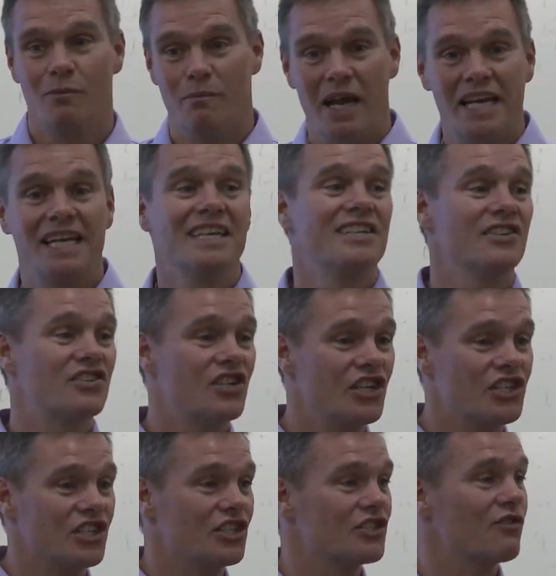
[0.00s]
making
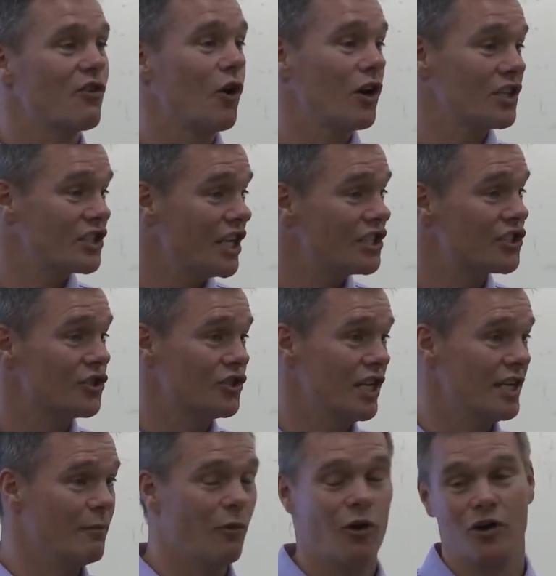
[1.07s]
decisions for our sensors
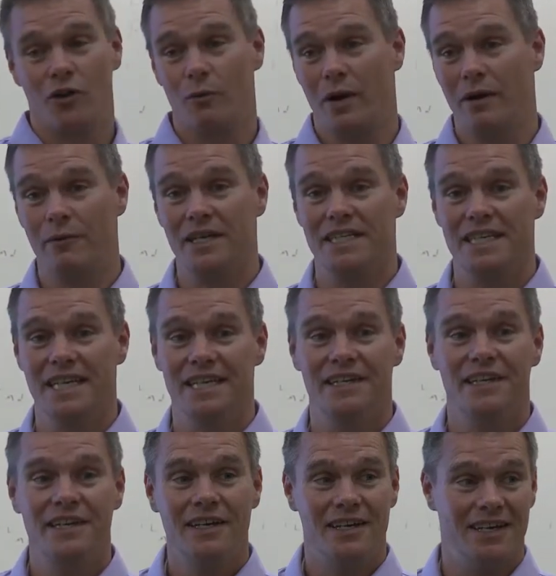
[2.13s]
anymore the way we did a
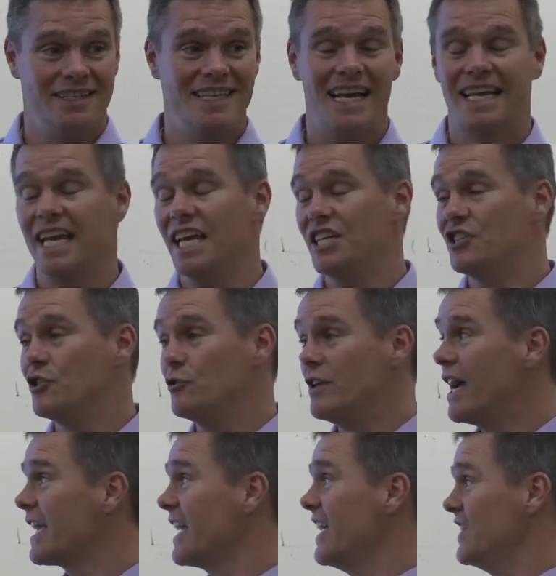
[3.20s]
decade, two
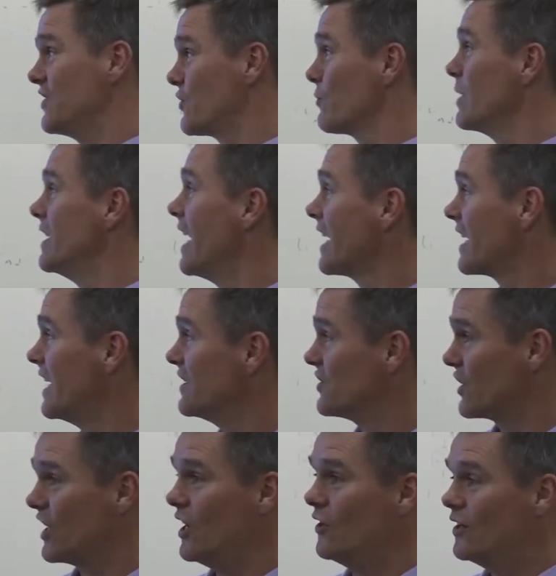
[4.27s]
decades, three decades
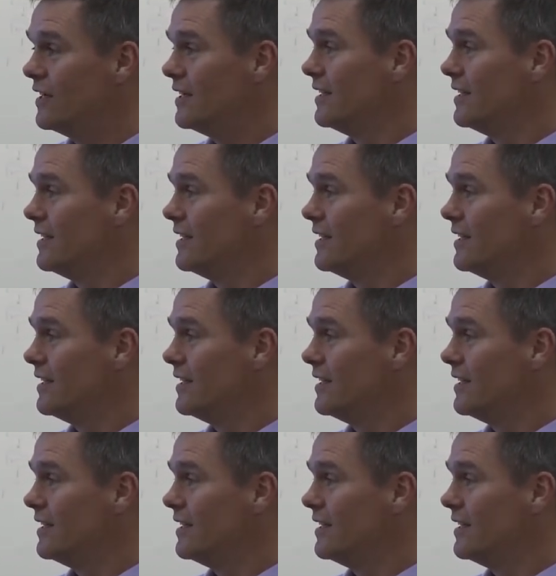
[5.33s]
ago.